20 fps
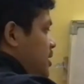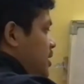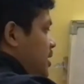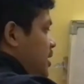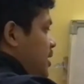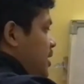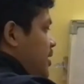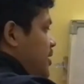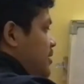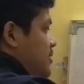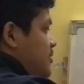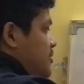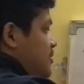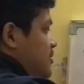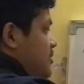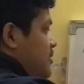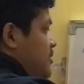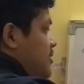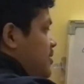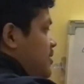n
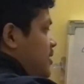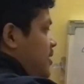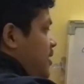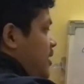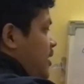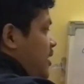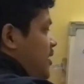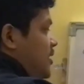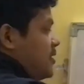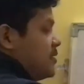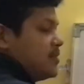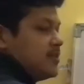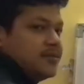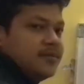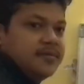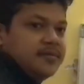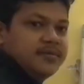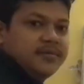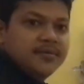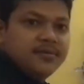I,
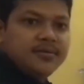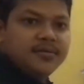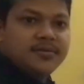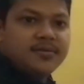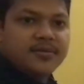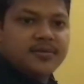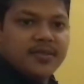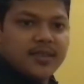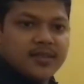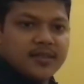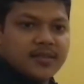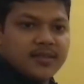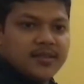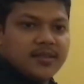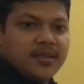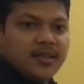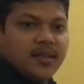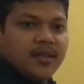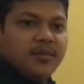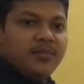right?
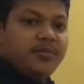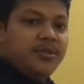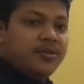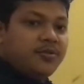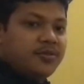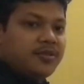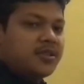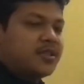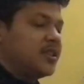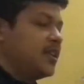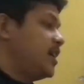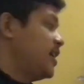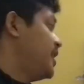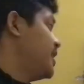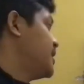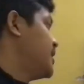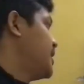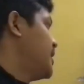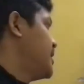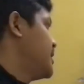Mu naught n
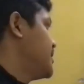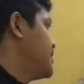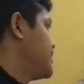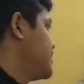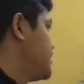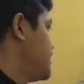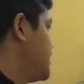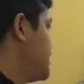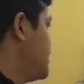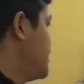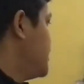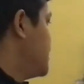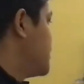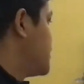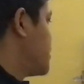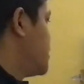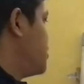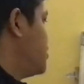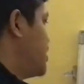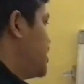I.
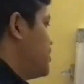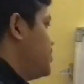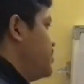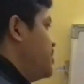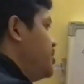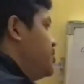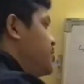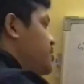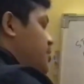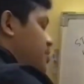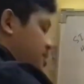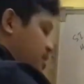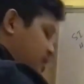So where mu naught